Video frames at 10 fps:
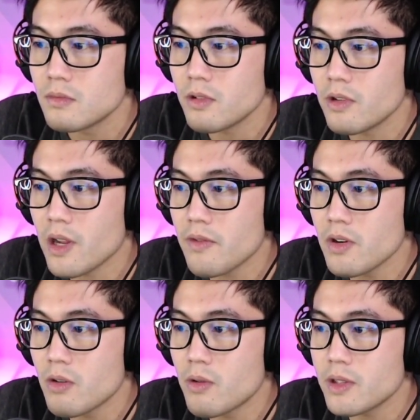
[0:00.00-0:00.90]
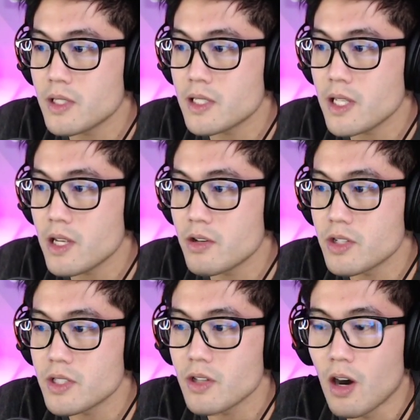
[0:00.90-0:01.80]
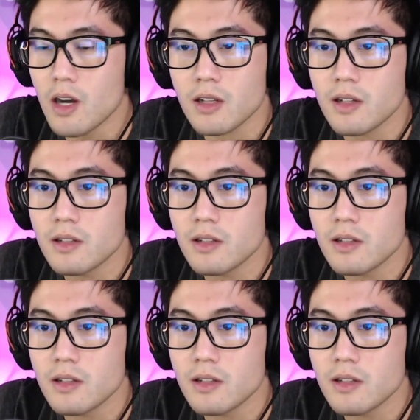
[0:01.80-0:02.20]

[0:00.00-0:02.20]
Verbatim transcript: You never know what to say, you just talk.